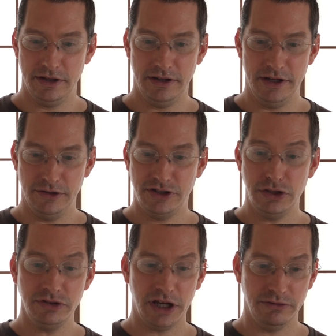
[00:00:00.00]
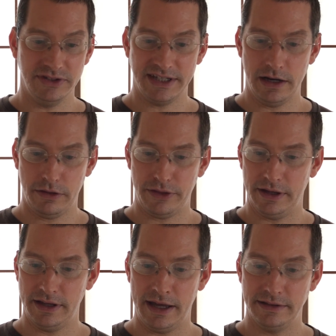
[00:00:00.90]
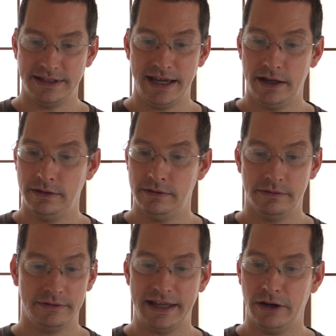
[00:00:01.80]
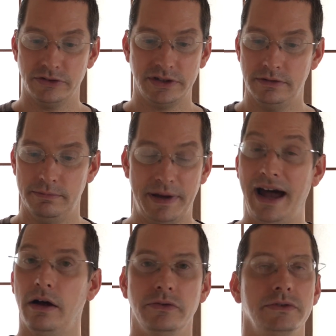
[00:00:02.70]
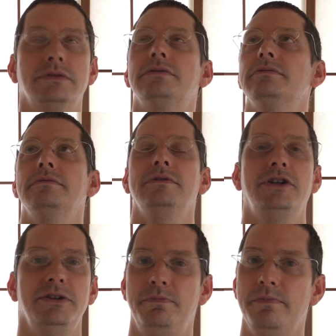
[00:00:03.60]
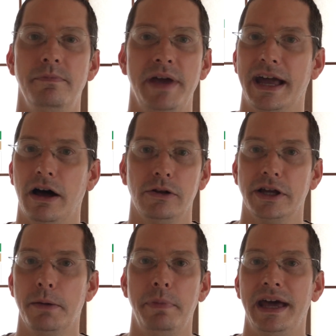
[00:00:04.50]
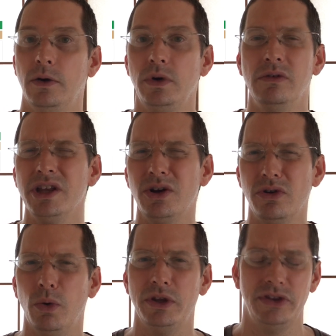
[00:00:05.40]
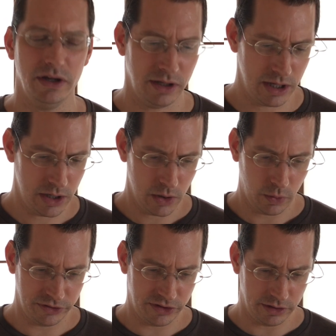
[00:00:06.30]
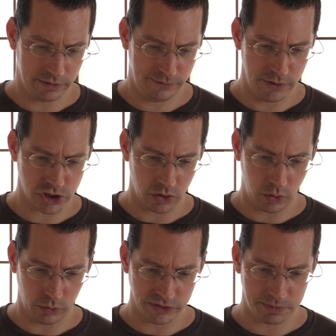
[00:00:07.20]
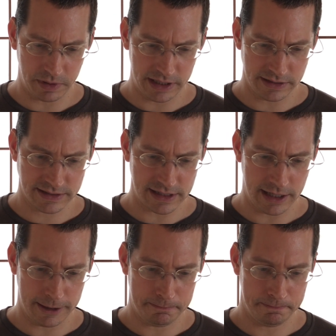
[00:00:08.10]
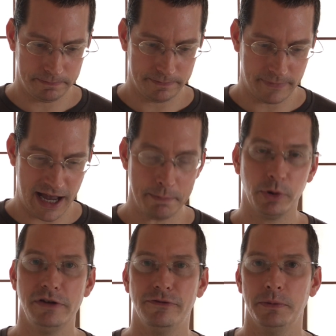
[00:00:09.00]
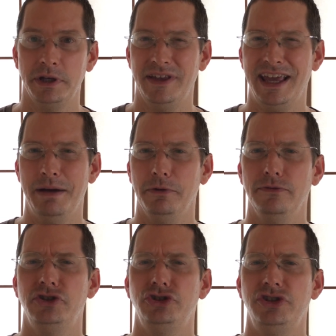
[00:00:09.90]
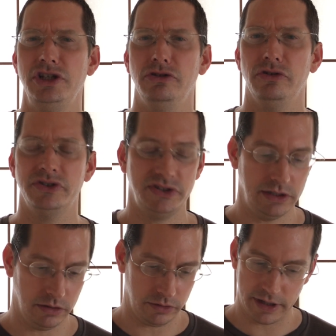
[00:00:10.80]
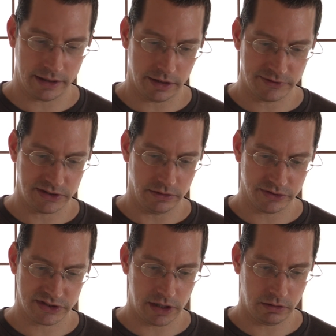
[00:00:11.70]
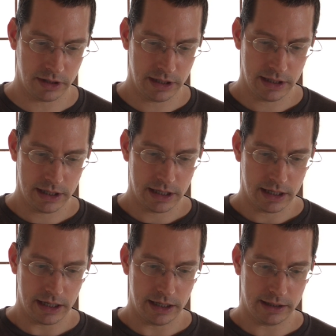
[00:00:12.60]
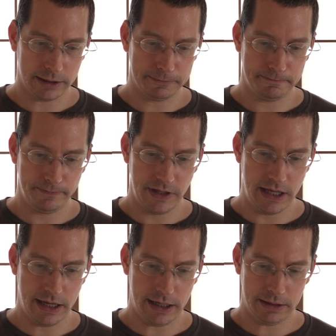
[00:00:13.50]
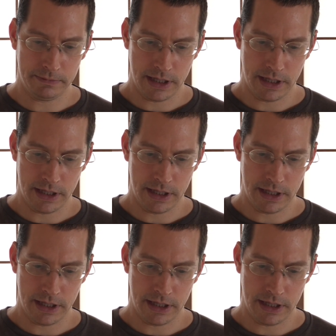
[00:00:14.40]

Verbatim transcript: you know, two-tone Zenith at 10,000 pounds could make out like a bandit. We really don't know what the future holds, but I'm pretty firmly in the camp of steel. I love steel. So, yeah.